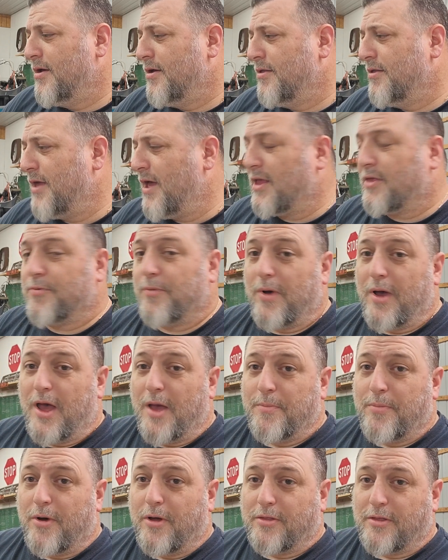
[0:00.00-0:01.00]
that's why
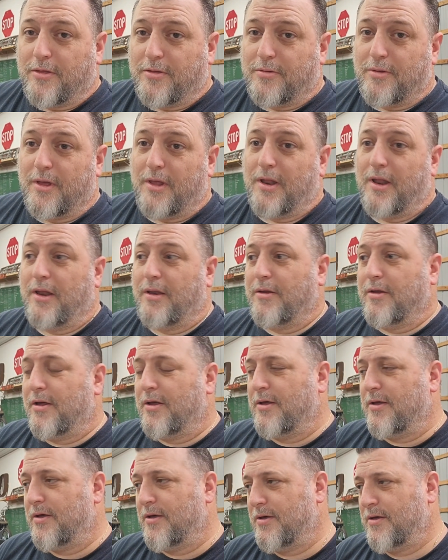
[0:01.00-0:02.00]
I bought this. And then
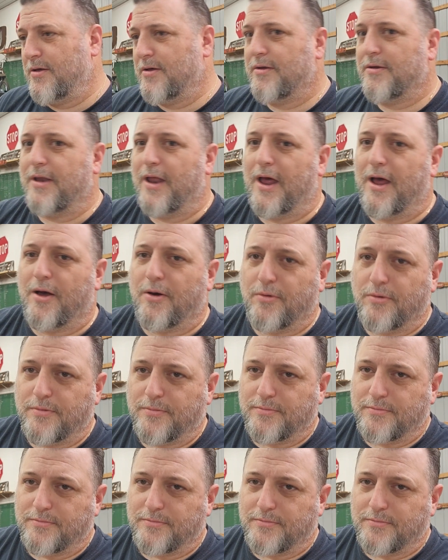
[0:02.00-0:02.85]
now,